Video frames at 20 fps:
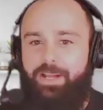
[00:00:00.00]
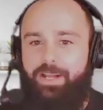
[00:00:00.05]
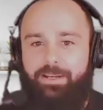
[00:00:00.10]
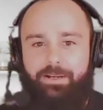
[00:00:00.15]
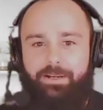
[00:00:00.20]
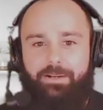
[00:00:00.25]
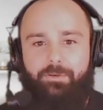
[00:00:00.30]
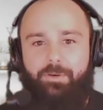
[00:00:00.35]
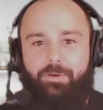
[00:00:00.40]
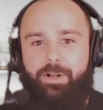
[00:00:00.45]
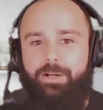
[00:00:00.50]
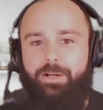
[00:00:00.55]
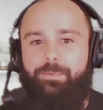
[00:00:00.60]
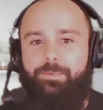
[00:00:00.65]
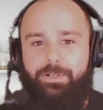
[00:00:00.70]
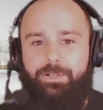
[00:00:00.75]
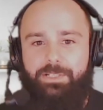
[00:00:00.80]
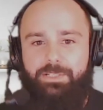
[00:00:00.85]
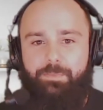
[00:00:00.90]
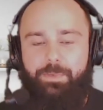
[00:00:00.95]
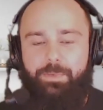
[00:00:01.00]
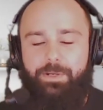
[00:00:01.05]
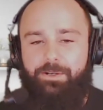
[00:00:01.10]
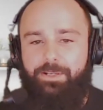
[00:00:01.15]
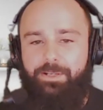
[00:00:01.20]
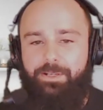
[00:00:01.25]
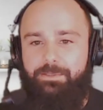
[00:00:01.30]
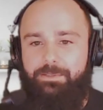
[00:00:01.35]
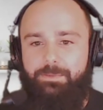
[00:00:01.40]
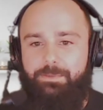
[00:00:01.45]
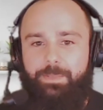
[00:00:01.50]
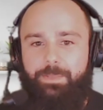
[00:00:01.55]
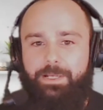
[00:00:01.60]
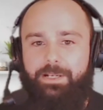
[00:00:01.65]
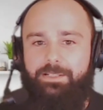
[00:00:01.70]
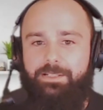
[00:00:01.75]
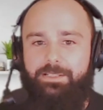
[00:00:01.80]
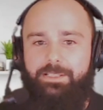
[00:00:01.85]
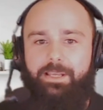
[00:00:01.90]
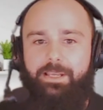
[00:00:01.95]
an incredible experience
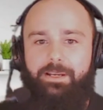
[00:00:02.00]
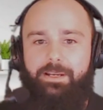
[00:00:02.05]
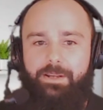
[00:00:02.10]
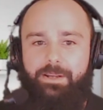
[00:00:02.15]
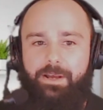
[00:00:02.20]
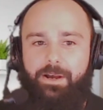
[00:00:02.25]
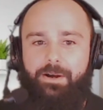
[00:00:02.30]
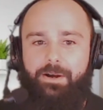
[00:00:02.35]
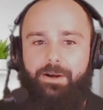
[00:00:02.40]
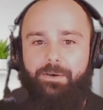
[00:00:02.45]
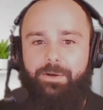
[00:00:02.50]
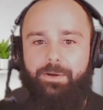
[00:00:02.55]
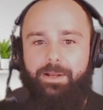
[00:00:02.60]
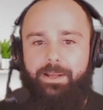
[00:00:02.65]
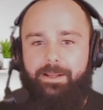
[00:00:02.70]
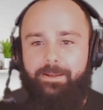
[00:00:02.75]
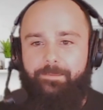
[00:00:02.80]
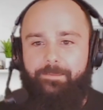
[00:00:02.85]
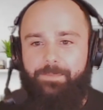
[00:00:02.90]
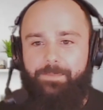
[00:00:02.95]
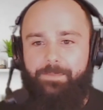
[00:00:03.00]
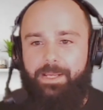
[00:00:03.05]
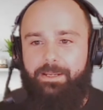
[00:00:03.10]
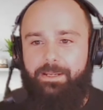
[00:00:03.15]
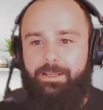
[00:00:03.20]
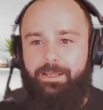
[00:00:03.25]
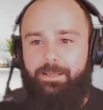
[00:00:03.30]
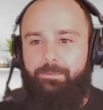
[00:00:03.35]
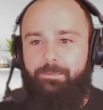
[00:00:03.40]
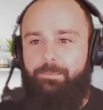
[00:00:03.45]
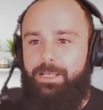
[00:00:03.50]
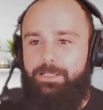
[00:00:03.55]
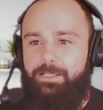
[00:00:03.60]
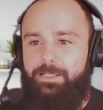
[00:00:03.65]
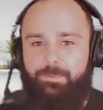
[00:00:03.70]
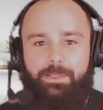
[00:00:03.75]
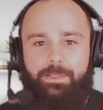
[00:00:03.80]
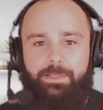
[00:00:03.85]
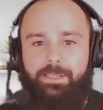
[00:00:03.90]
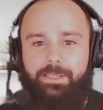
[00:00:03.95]
because they know. And it
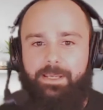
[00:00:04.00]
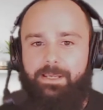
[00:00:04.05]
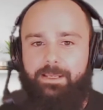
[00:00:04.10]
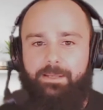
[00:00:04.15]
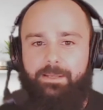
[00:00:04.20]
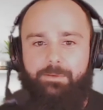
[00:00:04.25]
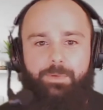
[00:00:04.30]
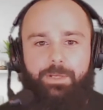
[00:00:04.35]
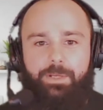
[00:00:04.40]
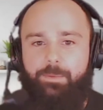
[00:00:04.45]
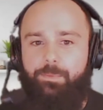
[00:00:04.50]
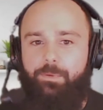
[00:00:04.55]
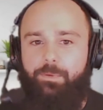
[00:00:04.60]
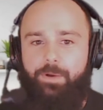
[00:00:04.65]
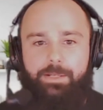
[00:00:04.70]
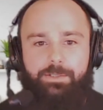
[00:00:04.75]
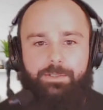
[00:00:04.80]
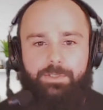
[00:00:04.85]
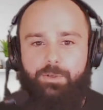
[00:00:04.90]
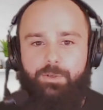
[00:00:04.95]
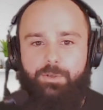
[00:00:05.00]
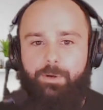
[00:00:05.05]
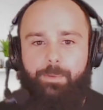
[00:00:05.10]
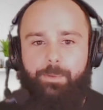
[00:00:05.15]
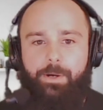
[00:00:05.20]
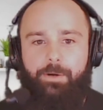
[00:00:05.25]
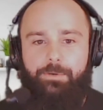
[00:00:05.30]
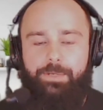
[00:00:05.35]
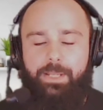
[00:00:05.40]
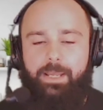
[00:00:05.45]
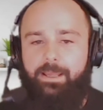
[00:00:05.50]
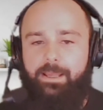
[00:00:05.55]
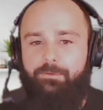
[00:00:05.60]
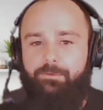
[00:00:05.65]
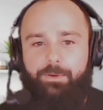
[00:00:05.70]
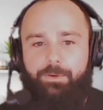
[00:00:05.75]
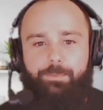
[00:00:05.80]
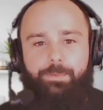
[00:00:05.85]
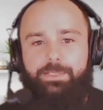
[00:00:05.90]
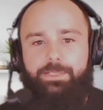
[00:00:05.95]
makes me think, and we could brainstorm all day.
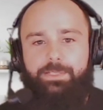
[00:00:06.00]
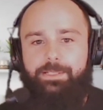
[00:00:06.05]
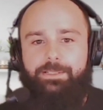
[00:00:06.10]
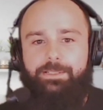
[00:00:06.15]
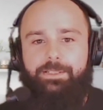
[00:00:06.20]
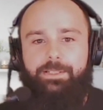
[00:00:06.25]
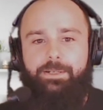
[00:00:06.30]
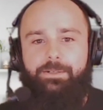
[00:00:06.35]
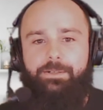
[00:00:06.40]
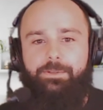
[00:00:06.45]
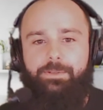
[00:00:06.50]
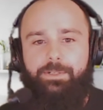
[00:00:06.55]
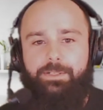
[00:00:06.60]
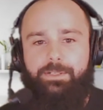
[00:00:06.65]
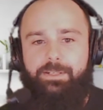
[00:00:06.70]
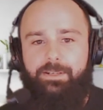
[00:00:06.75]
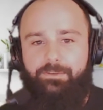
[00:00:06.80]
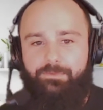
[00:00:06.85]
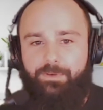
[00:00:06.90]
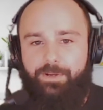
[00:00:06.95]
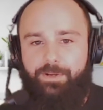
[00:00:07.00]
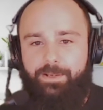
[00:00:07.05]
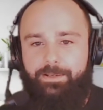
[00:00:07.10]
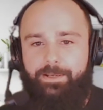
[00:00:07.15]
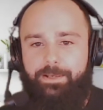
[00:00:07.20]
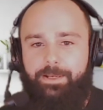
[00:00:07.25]
Every business is going to look different.